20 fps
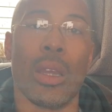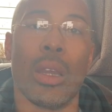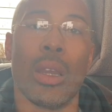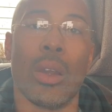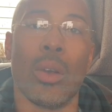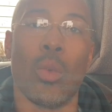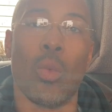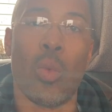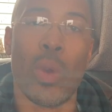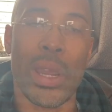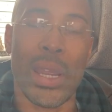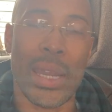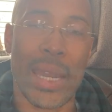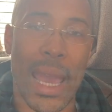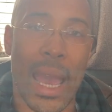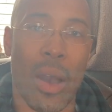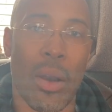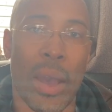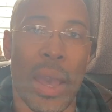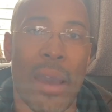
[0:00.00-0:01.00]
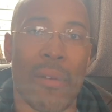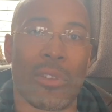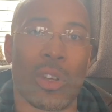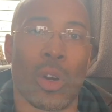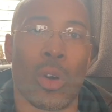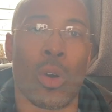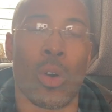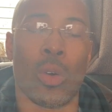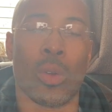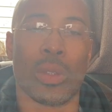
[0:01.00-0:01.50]
We now have to
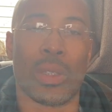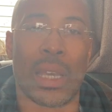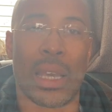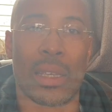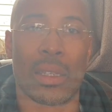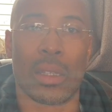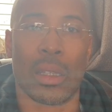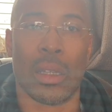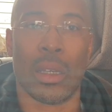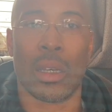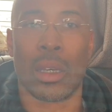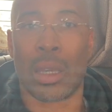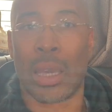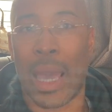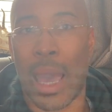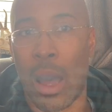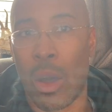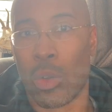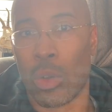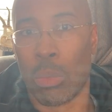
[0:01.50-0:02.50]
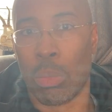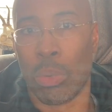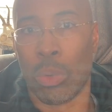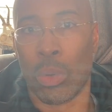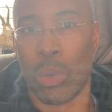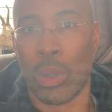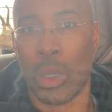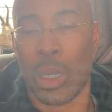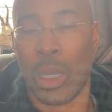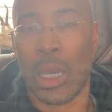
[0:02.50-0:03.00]
hold Tesla
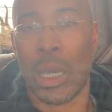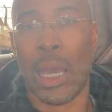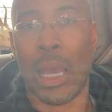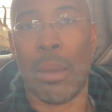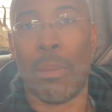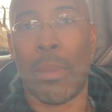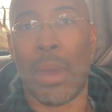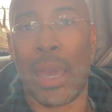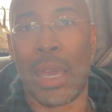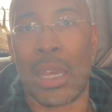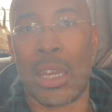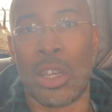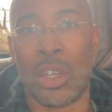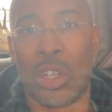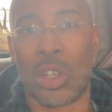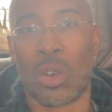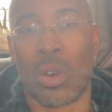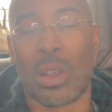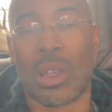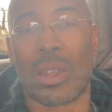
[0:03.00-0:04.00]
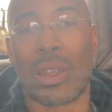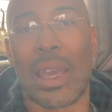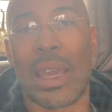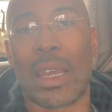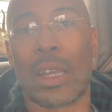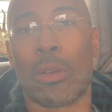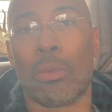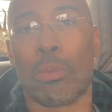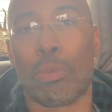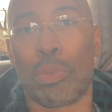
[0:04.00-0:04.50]
accountable in making sure that they
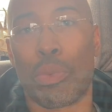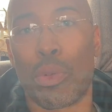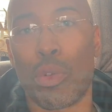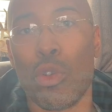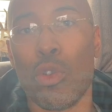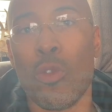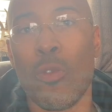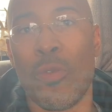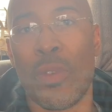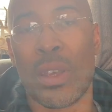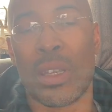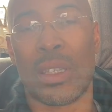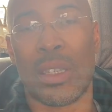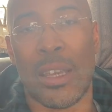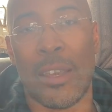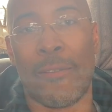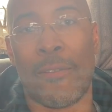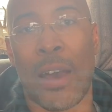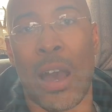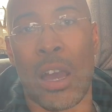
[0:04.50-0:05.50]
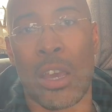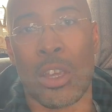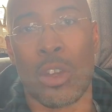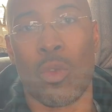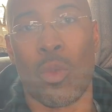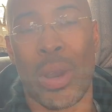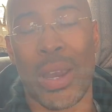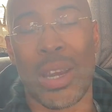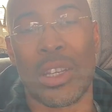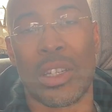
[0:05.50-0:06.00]
can prove this
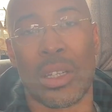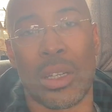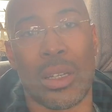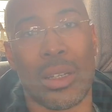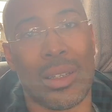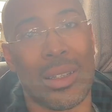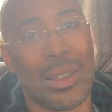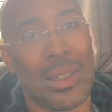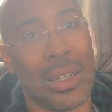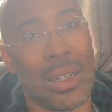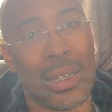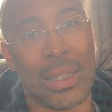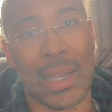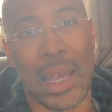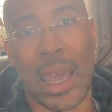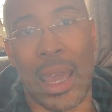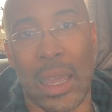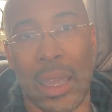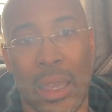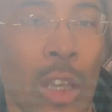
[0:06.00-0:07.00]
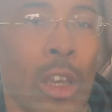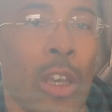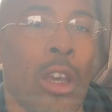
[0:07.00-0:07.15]
evaluation today.